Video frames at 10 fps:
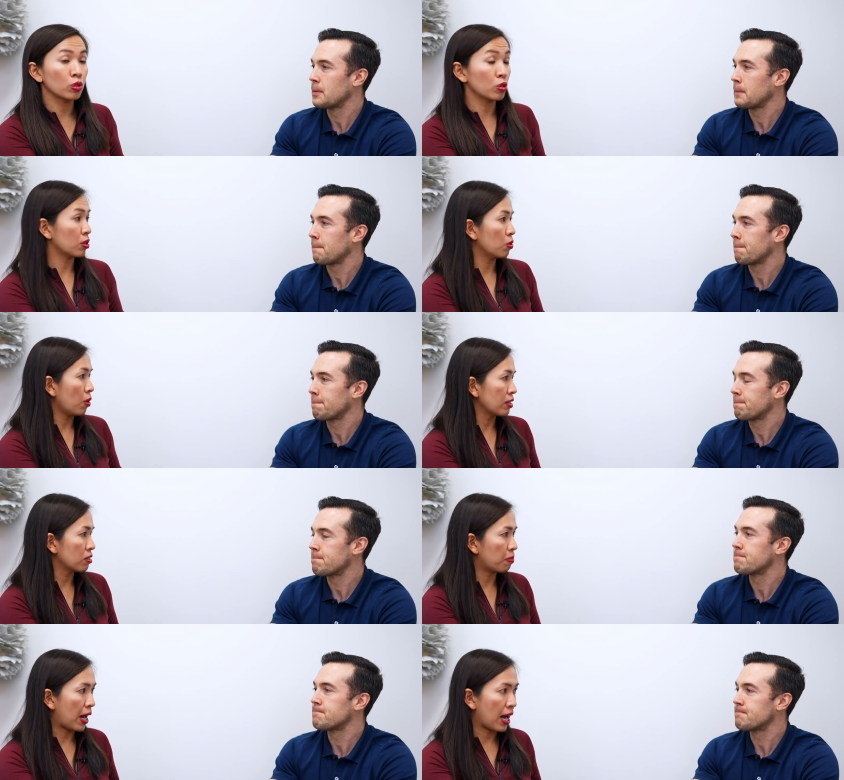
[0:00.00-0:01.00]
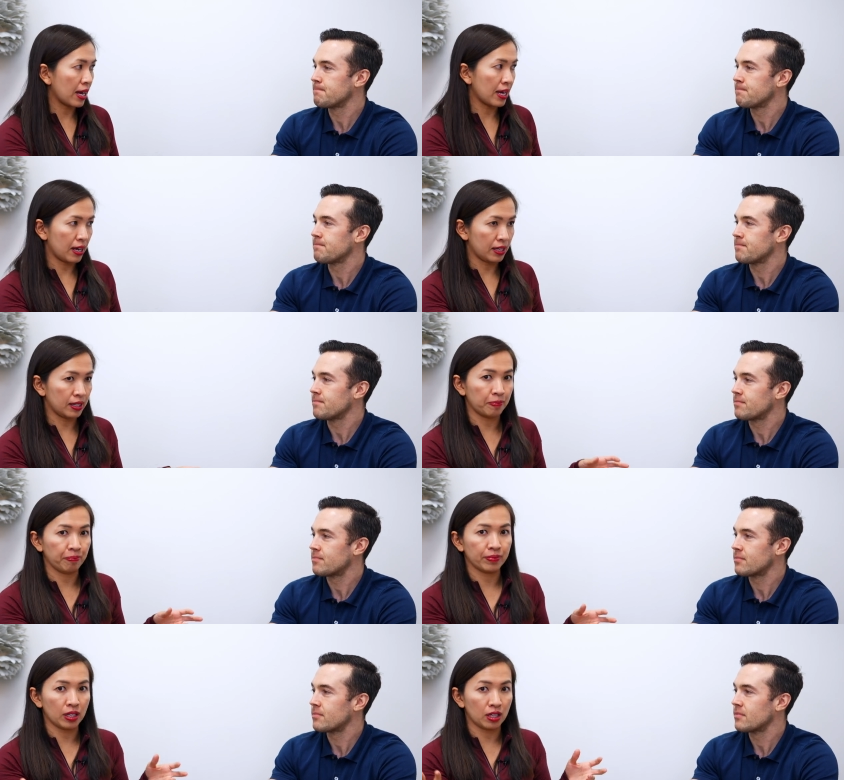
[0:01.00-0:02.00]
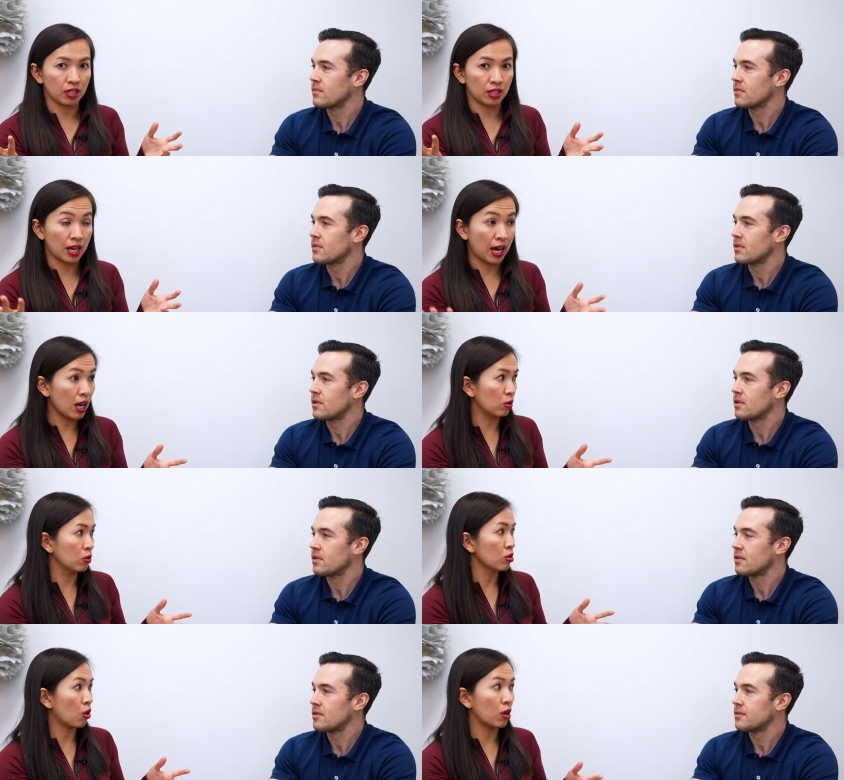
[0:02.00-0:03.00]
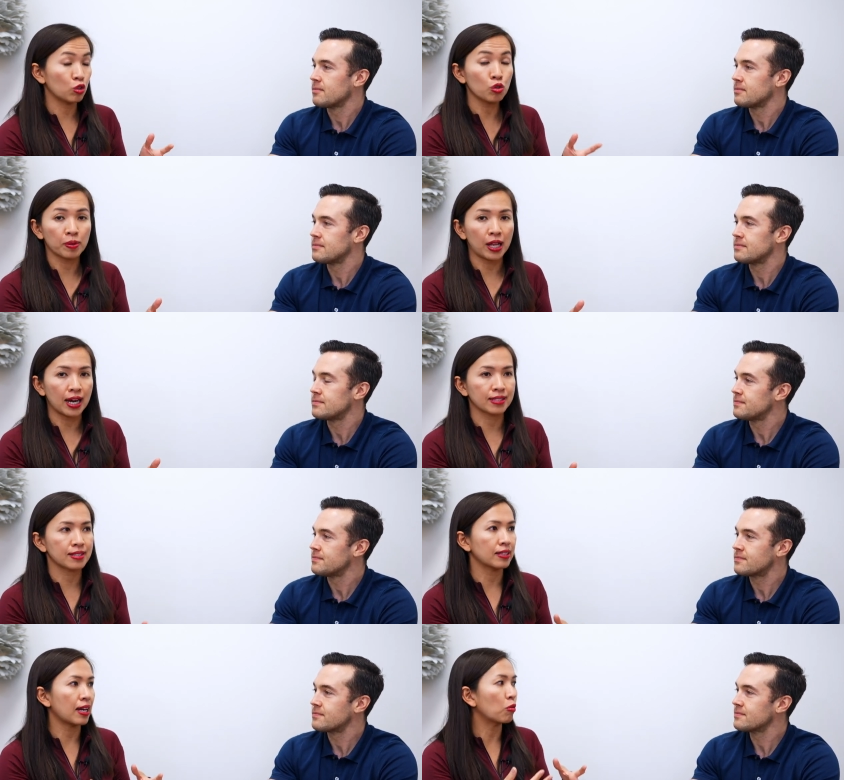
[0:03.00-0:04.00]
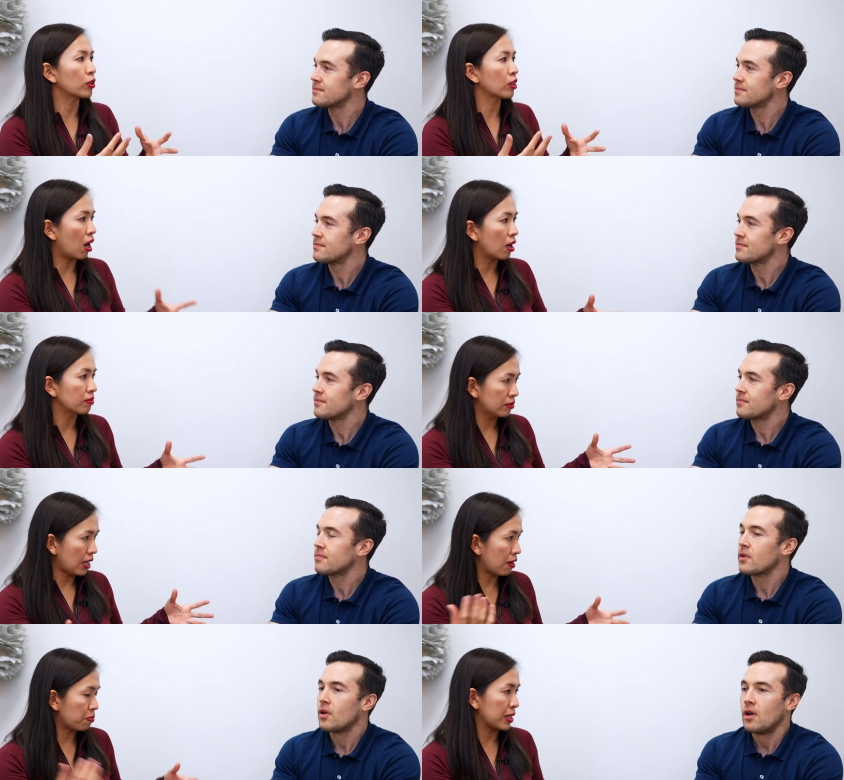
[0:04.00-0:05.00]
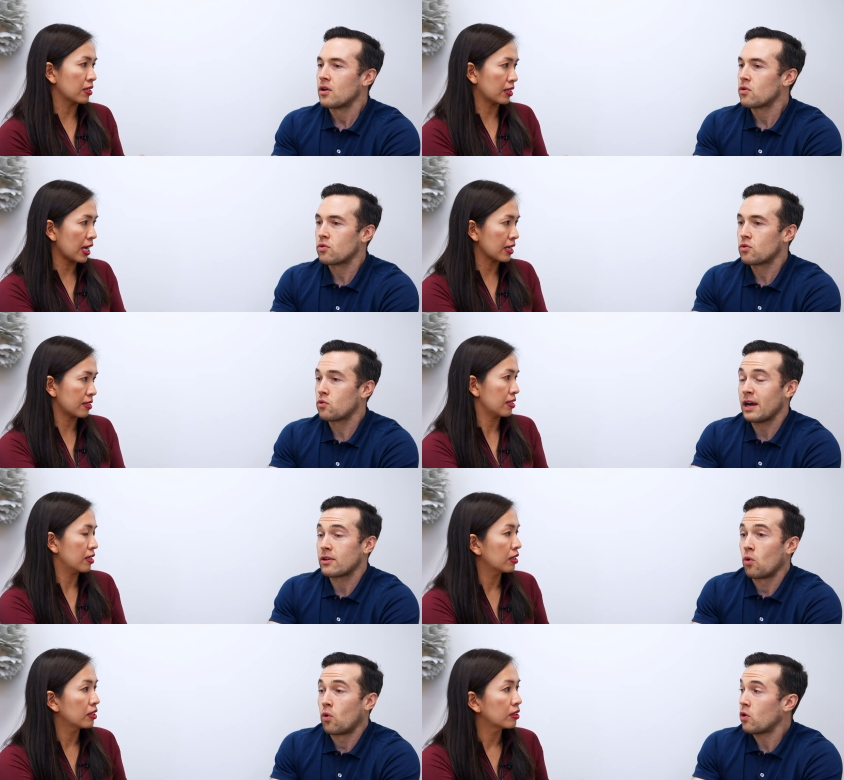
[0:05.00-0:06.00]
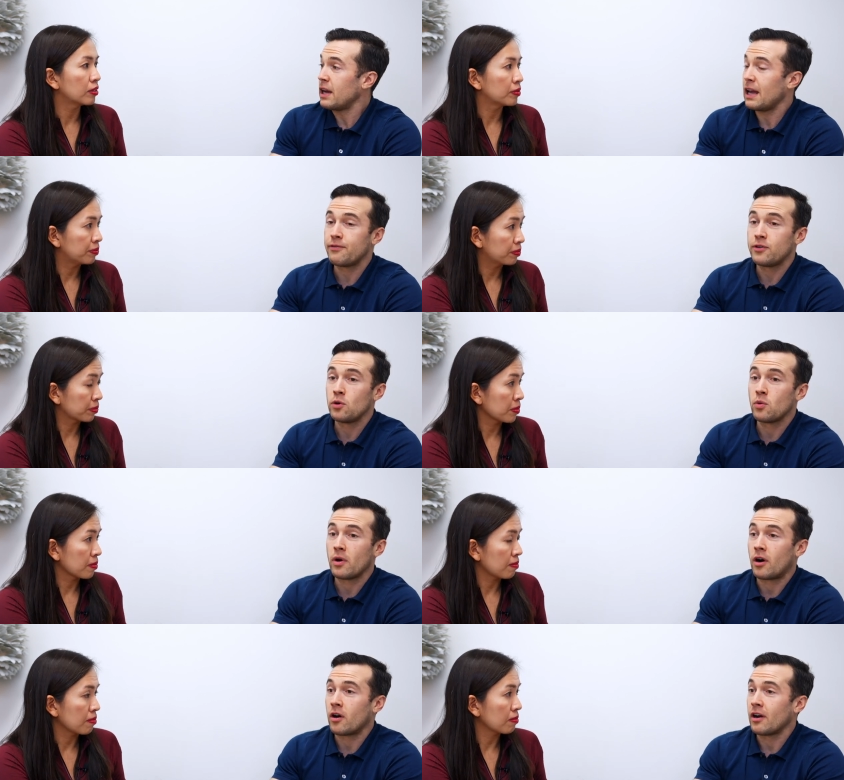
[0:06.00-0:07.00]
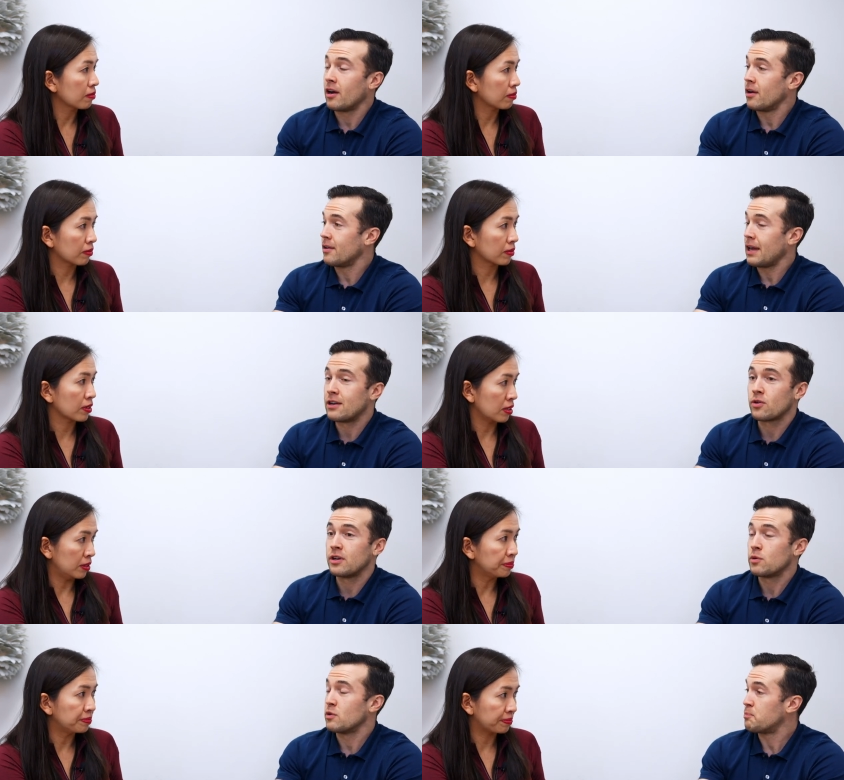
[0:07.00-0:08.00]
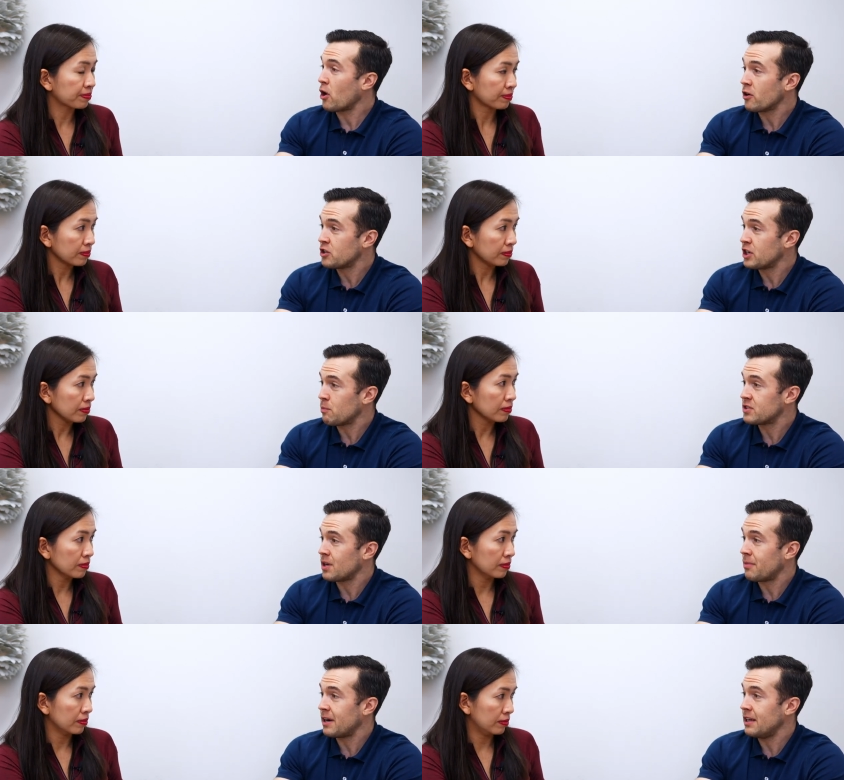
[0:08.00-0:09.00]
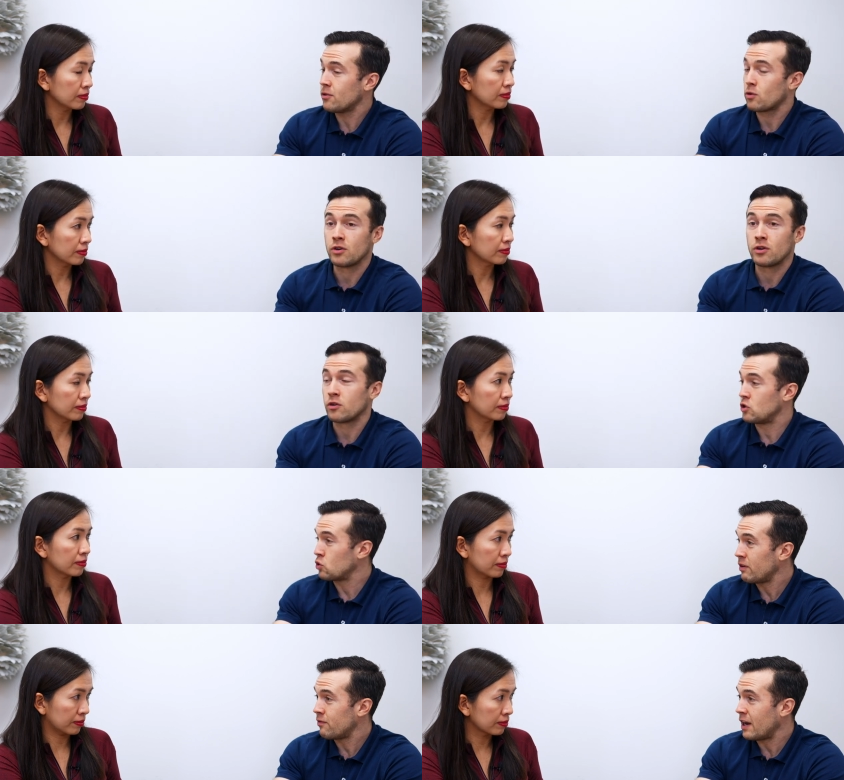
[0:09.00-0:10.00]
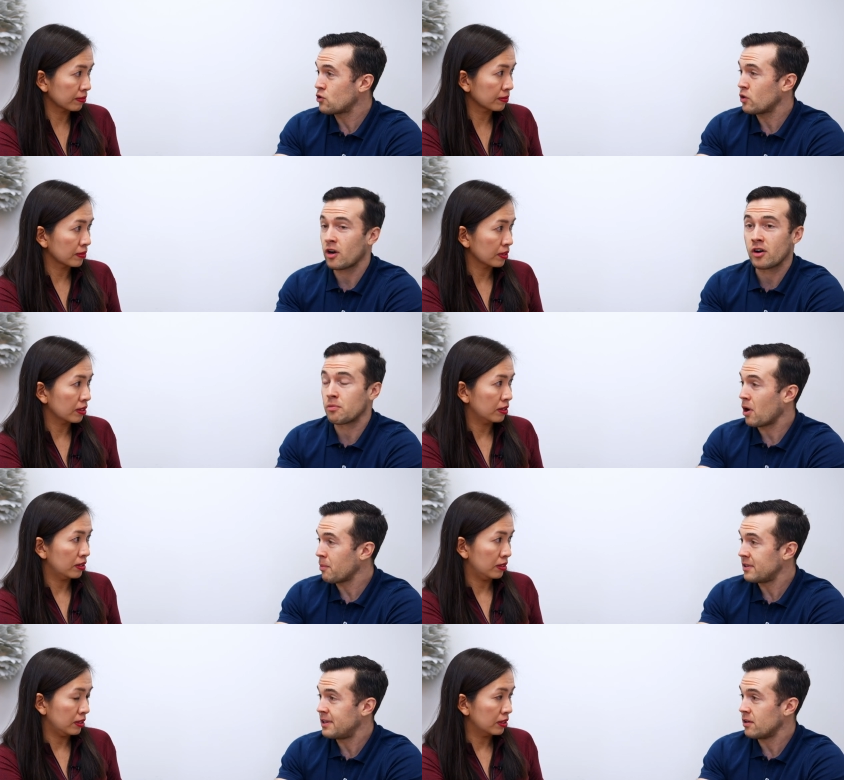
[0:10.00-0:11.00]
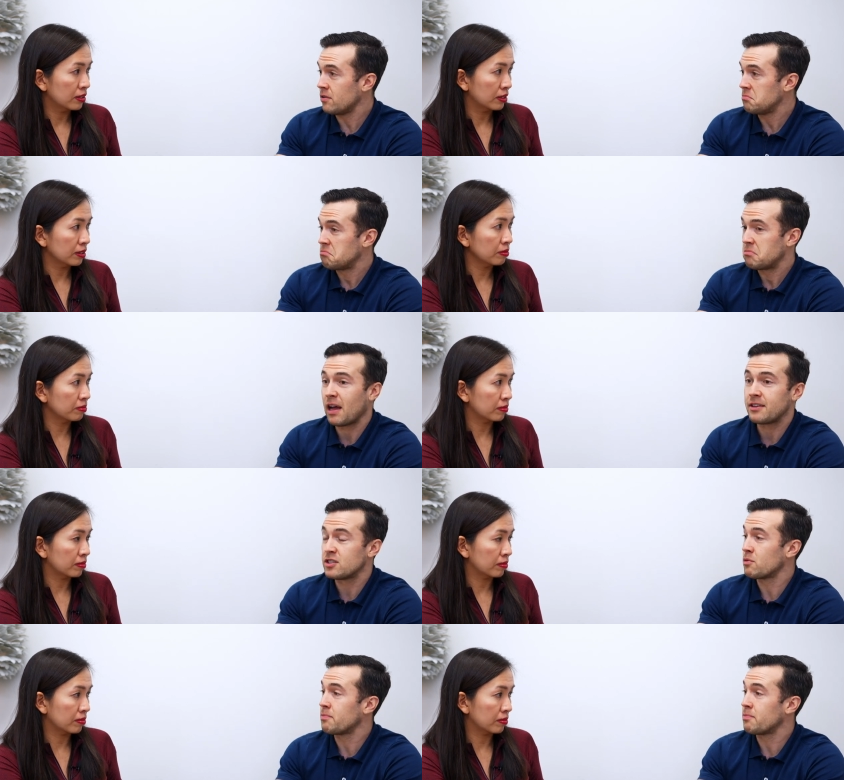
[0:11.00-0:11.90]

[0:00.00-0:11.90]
Speaker 1: to the U.S. to buy um, uh, a house or a duplex that would not have been the case. Correct.
Speaker 2: Or if you are uh, enter into a partnership with somebody or you're joint venturing on an apartment deal, mm -hmm. that doesn't